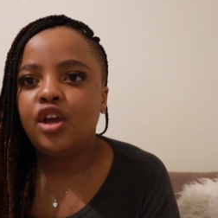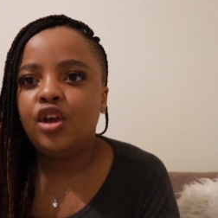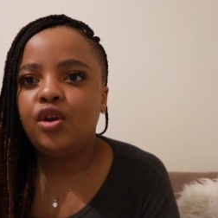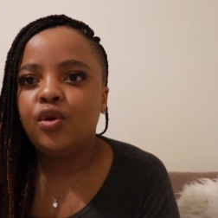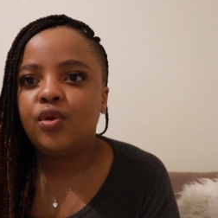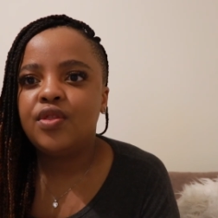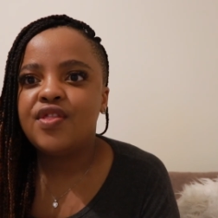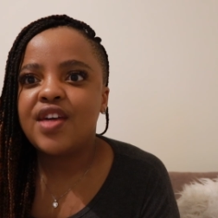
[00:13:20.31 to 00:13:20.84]
you
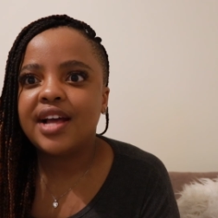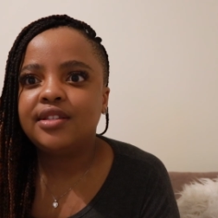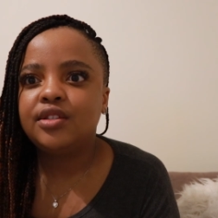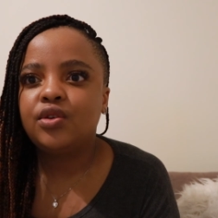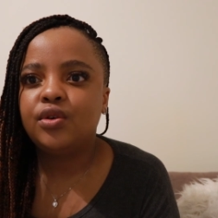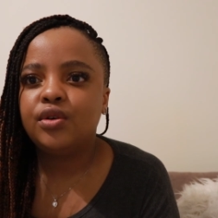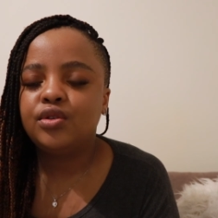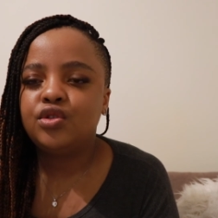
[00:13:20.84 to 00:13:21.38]
know that's
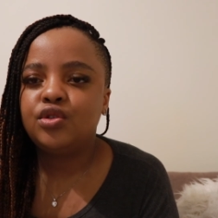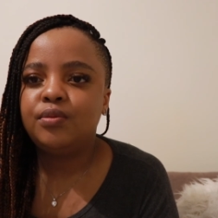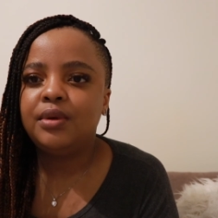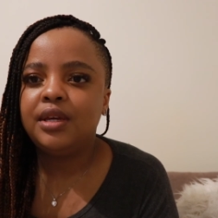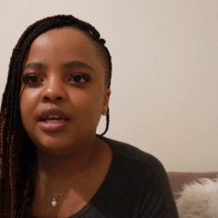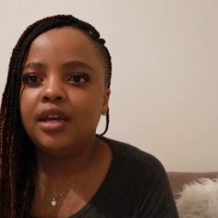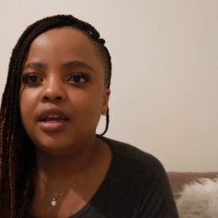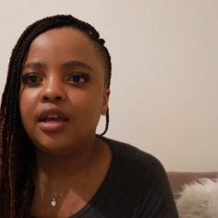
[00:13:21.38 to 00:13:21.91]
going to
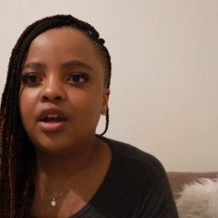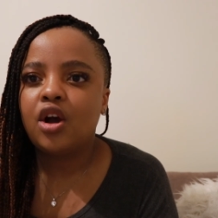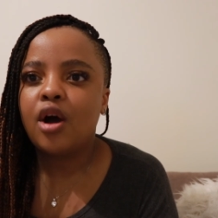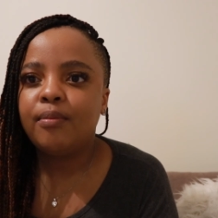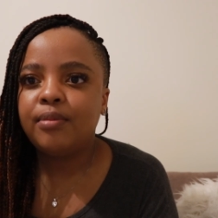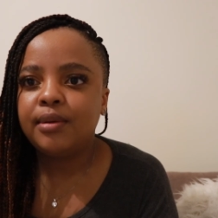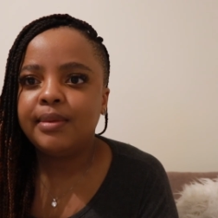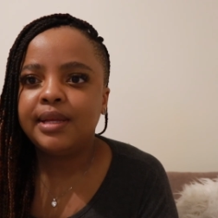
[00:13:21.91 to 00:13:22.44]
be
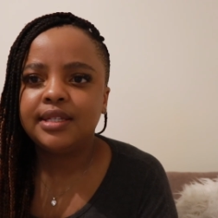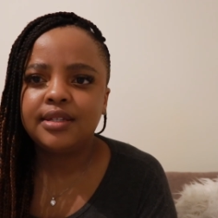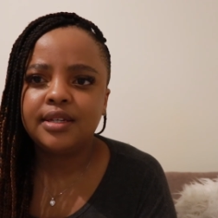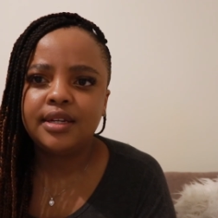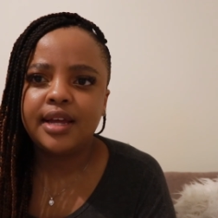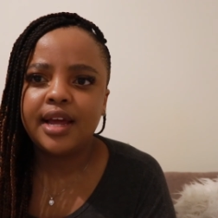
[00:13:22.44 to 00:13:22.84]
complimented